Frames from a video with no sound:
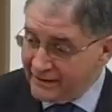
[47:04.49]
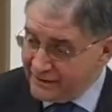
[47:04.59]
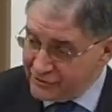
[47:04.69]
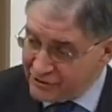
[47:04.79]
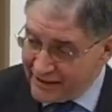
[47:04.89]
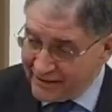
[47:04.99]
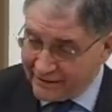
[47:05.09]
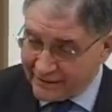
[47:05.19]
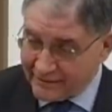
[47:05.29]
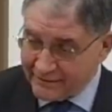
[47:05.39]
in
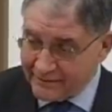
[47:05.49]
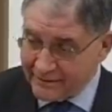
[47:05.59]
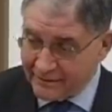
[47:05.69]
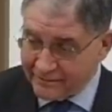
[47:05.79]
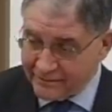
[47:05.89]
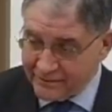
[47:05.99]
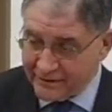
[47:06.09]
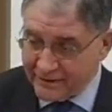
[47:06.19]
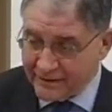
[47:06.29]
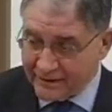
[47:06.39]
general, of
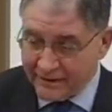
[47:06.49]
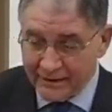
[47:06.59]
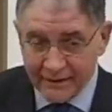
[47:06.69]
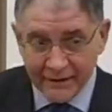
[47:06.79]
the